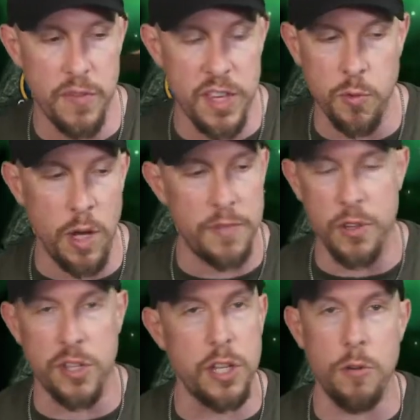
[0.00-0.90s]
This one,
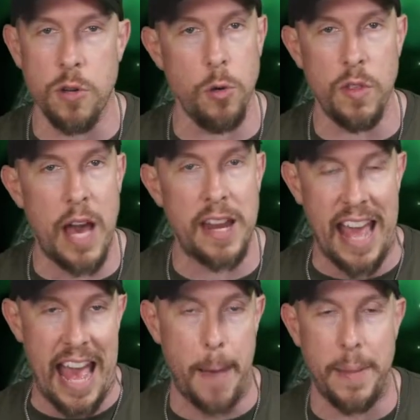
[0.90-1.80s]
there's no cooldown. It
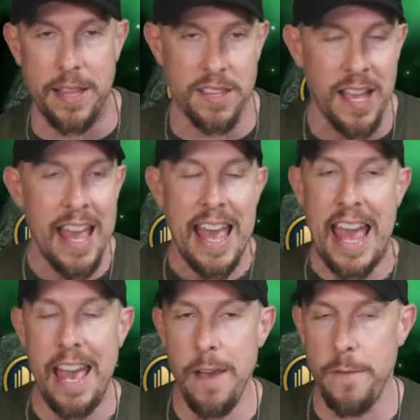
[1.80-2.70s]
happens
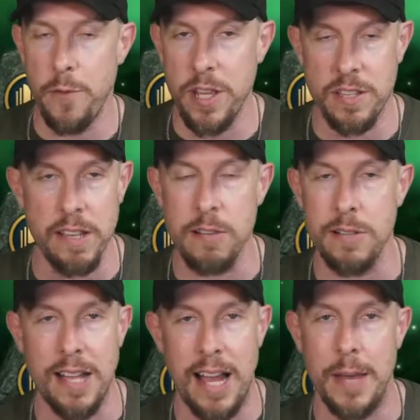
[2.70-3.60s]
every single
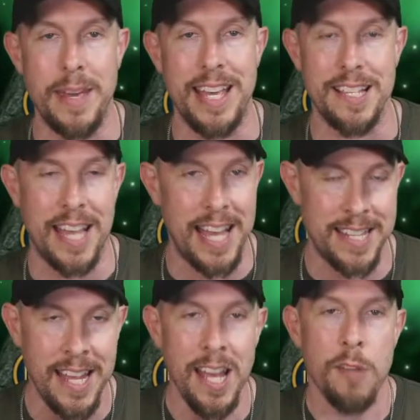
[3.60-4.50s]
time he's hit,